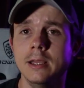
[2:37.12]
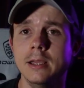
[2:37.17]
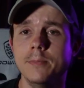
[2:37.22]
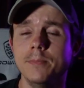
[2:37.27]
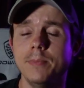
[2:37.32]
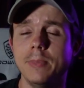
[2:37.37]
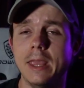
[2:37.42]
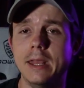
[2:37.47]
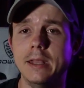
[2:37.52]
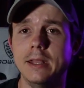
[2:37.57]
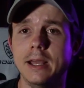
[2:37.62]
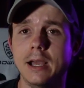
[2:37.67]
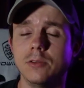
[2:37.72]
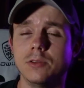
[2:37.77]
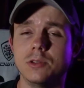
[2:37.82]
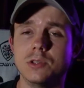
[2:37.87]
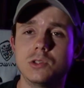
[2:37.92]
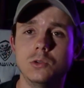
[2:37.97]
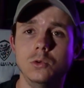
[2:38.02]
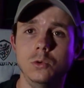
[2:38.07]
And now
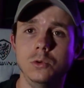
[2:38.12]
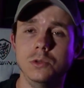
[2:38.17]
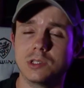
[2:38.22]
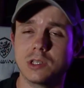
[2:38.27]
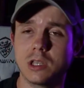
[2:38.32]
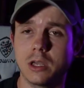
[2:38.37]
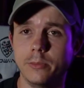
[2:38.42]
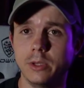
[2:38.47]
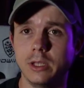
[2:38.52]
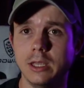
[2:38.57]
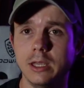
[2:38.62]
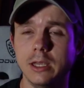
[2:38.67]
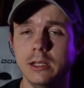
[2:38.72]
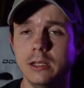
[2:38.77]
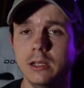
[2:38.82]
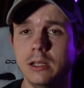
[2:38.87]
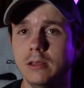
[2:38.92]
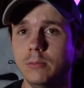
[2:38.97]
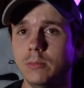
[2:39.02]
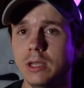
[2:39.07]
this tool is coming in
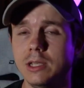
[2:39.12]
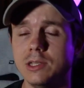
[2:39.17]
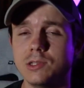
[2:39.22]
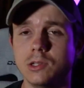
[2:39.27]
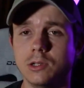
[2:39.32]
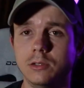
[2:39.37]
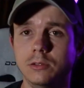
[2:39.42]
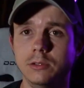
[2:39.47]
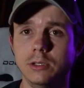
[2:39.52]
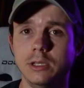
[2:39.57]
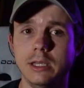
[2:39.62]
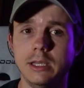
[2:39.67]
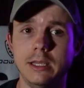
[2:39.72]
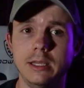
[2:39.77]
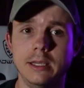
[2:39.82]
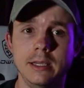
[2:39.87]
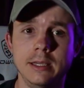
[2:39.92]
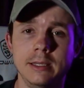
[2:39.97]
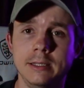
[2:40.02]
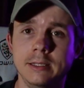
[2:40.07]
and basically
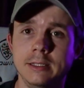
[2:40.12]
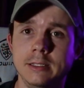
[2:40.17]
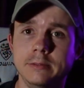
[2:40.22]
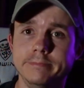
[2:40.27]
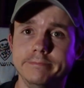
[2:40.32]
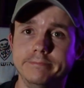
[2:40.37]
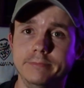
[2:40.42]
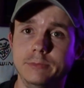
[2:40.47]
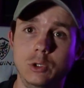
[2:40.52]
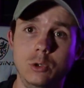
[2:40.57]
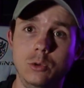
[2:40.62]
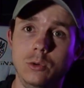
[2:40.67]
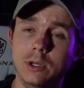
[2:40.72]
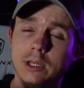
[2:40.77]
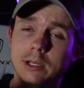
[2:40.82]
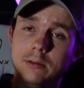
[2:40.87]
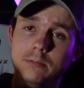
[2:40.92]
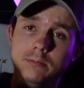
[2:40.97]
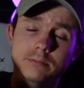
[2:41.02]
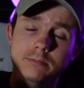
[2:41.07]

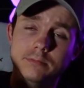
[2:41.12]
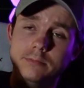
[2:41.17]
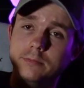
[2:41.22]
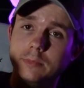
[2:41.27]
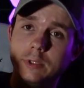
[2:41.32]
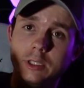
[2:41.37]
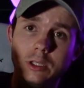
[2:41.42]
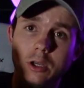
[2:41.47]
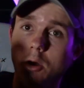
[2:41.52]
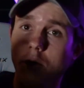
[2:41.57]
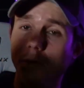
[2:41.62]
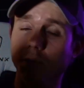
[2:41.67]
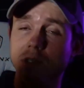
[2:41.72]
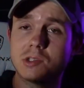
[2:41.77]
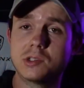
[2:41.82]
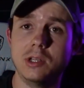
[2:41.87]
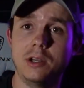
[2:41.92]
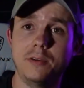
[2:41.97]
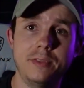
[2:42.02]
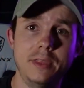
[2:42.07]
doing all the
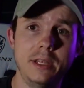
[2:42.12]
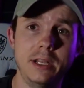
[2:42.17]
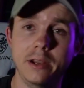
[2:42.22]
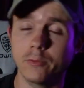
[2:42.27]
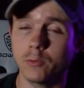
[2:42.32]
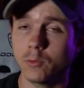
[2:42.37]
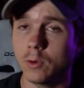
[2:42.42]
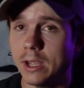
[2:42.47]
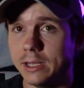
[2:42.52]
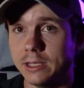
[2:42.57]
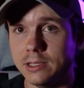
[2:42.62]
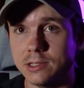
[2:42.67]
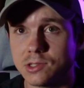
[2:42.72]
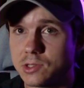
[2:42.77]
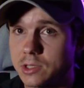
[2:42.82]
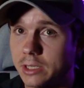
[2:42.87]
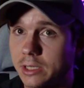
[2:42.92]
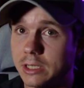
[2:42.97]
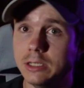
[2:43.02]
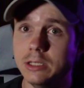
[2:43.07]
stuff that I've read and
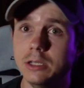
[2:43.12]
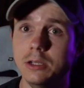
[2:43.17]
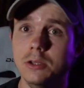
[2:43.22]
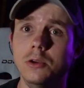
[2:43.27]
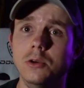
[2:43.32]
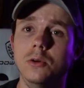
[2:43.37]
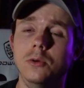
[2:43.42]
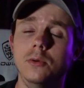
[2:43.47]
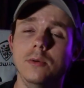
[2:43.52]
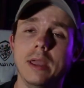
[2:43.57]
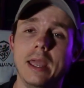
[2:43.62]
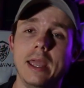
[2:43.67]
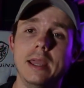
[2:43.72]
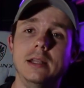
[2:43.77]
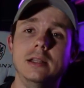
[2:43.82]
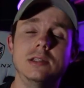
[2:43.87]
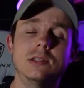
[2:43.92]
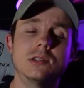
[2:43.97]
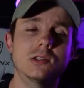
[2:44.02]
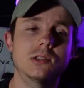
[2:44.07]
studied to do. And
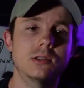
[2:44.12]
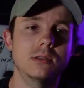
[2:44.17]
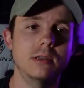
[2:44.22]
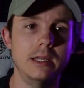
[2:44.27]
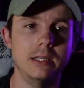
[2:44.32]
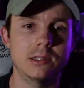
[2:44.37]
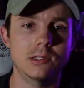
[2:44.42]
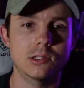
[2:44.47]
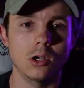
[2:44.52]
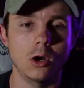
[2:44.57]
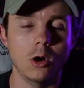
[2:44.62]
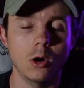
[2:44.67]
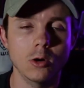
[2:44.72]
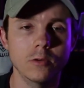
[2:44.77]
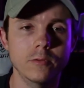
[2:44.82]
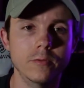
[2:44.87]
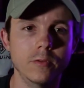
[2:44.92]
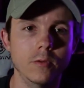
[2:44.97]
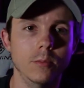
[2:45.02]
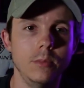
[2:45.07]
it's it's hard
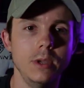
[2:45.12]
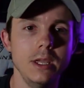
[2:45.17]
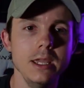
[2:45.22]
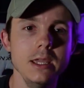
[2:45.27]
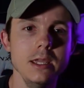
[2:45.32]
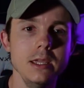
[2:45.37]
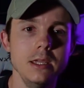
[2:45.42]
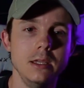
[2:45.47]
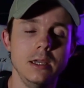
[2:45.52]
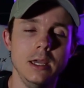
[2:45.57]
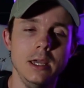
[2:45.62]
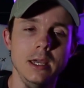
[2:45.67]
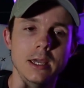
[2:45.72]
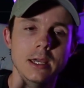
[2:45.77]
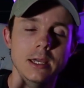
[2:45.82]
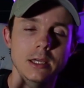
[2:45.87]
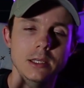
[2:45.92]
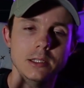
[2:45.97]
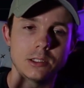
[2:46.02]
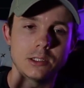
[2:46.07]
for me
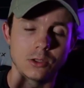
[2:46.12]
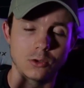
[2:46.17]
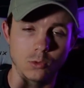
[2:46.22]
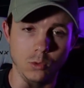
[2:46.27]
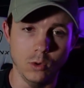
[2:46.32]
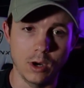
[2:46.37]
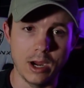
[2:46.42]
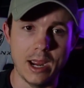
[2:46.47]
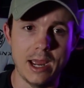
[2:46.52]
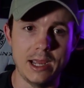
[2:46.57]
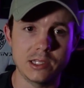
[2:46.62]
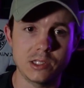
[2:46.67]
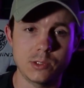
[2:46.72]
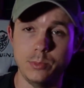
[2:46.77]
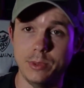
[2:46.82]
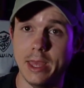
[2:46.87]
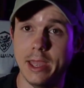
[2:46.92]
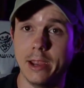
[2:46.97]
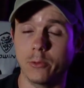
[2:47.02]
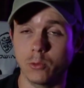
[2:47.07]
to grasp
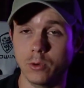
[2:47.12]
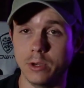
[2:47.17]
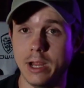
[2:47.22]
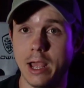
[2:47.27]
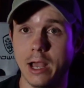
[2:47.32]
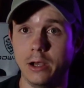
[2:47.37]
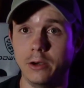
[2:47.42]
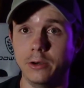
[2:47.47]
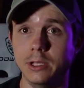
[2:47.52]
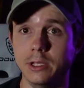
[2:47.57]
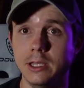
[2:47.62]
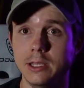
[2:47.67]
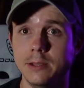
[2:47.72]
that reality